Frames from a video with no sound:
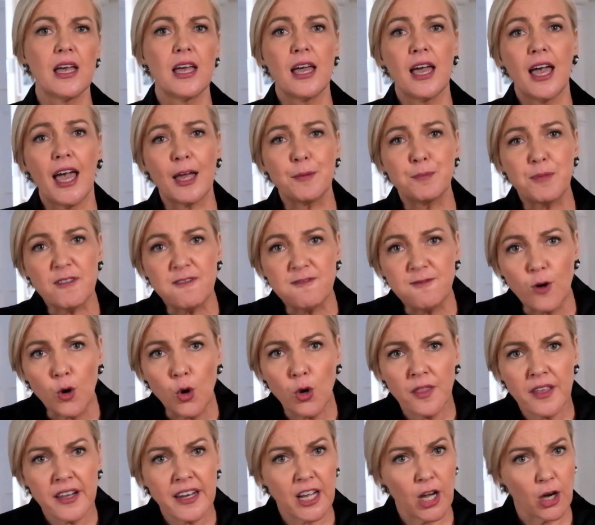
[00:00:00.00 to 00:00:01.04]
And
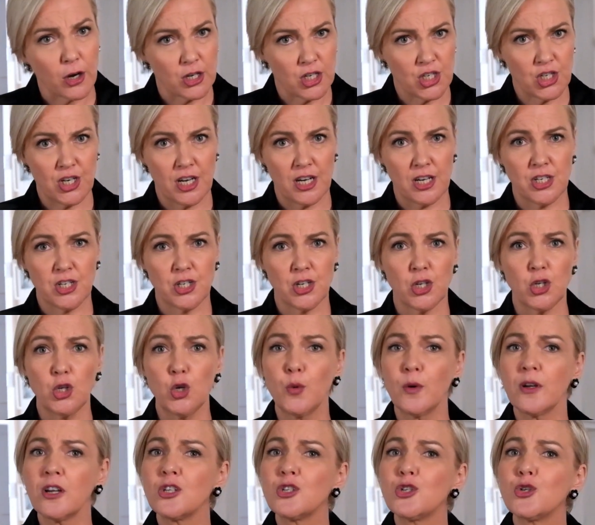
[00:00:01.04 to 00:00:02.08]
before the negotiation,
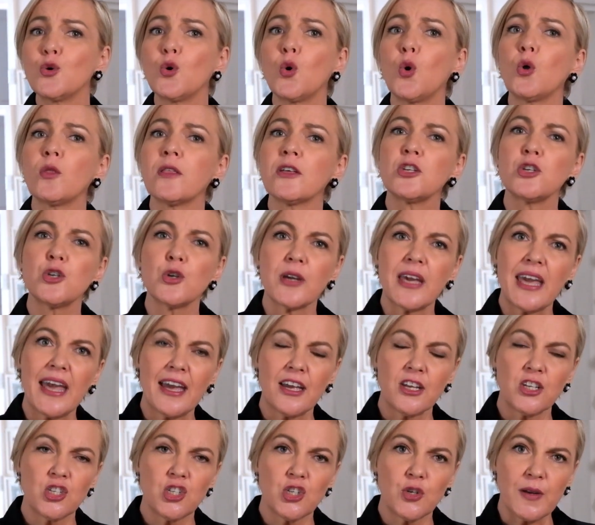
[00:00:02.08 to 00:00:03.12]
you want to do all that you
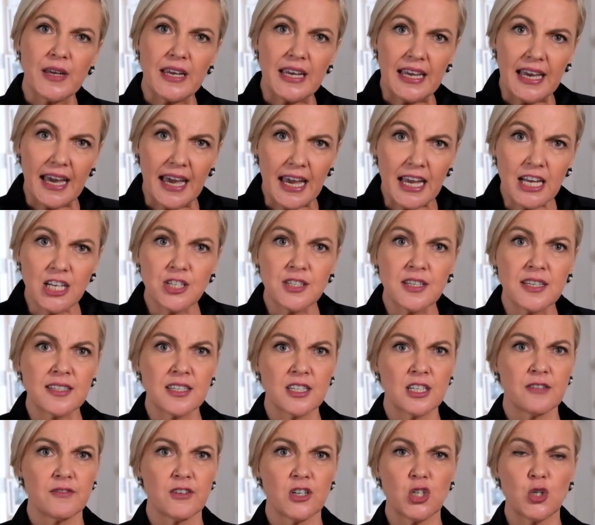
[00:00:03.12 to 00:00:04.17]
can to engage these
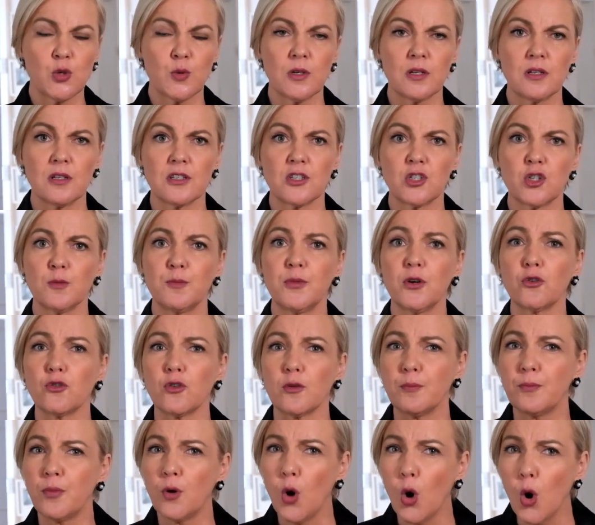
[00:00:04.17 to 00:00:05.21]
individuals, to build
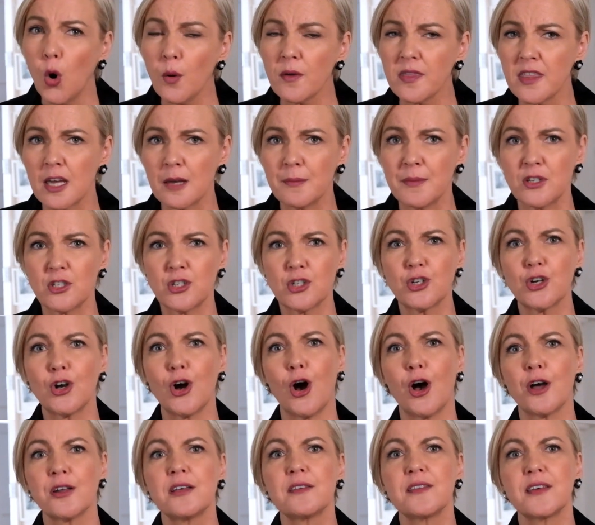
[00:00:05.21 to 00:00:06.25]
rapport with them, and to
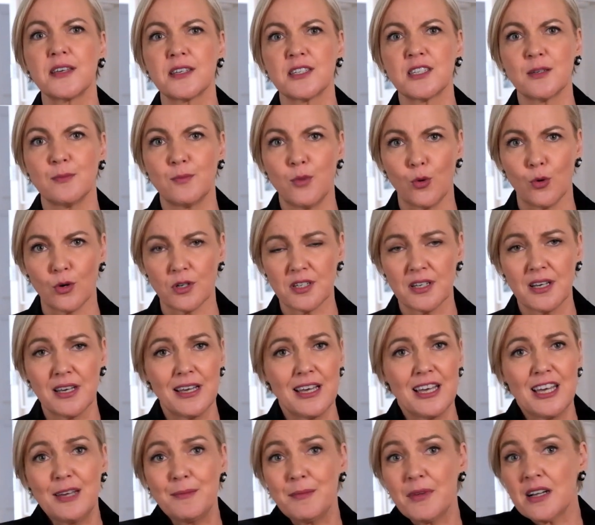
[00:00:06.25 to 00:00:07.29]
garner their support,
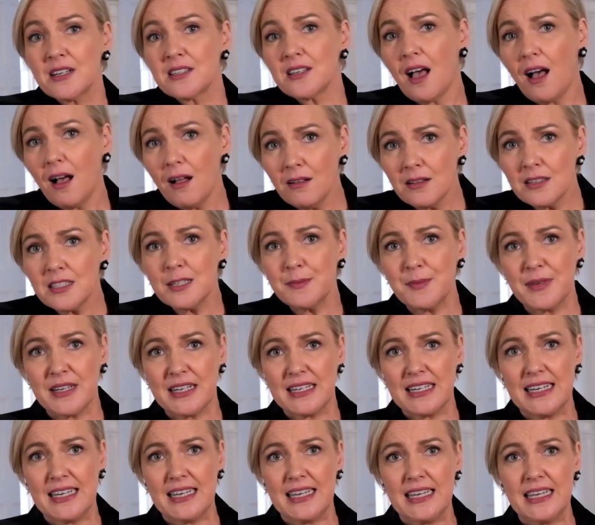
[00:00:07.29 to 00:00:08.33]
because
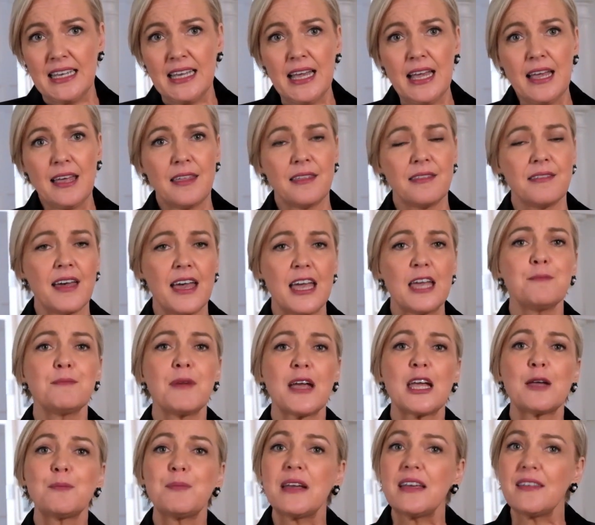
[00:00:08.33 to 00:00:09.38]
ultimately they
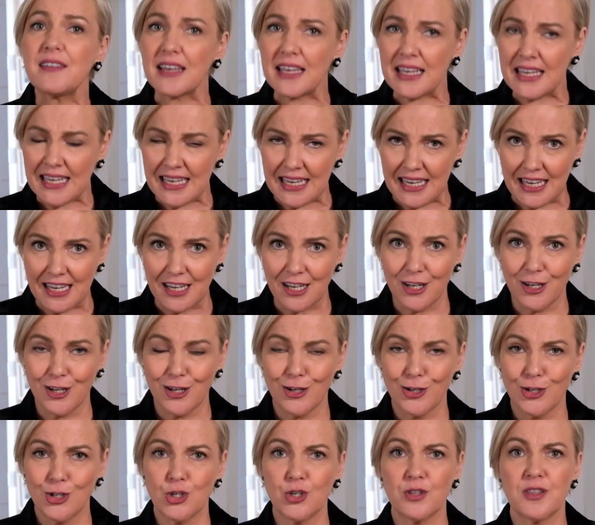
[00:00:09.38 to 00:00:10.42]
may be the key
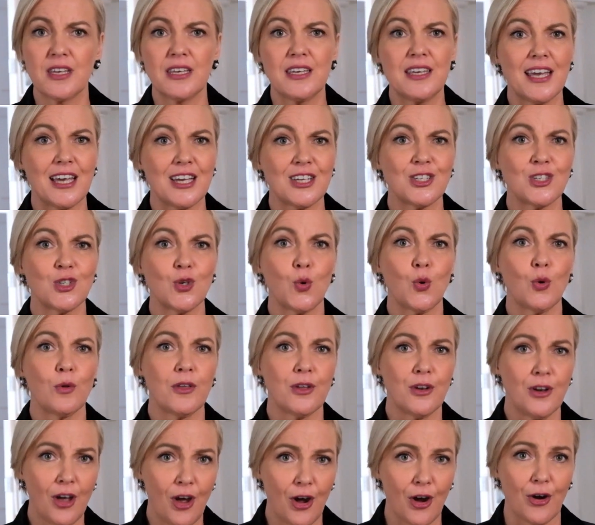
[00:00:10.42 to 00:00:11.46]
to the yes or
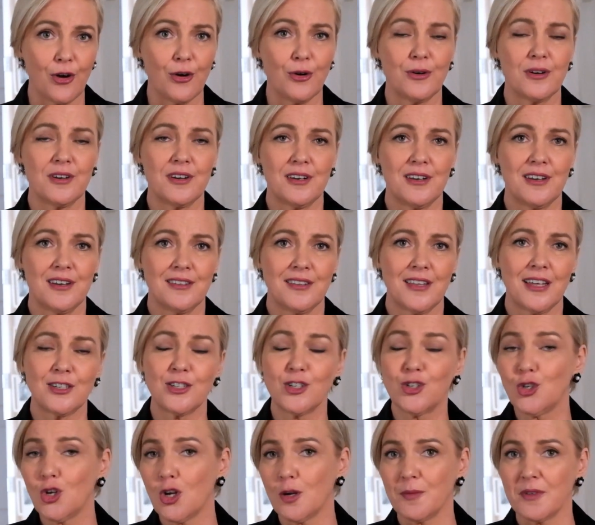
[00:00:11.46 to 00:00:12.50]
the no that
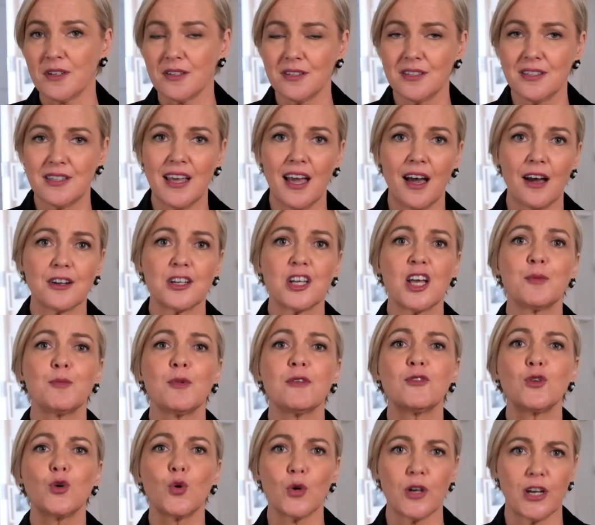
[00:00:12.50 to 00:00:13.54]
determines the outcome
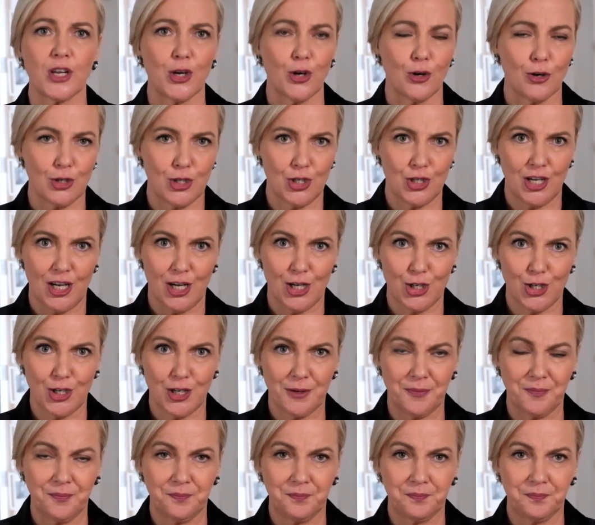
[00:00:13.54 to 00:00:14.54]
of your negotiation.